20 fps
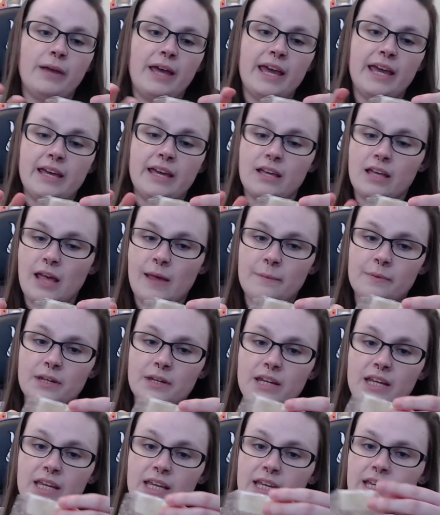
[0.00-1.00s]
a
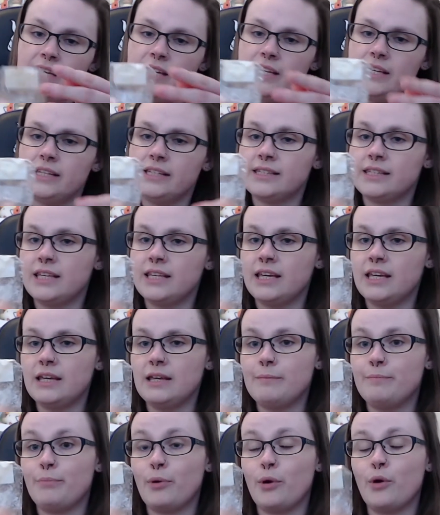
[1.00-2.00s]
company is the
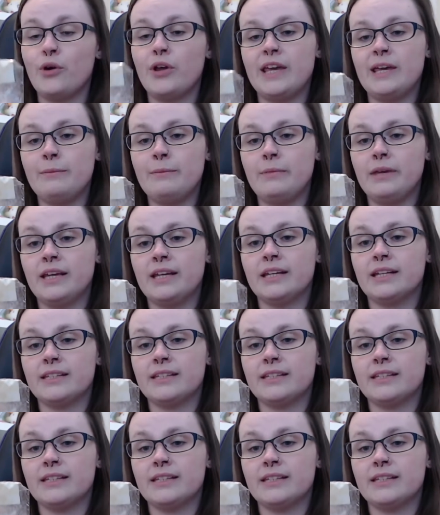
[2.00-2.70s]
Bohemian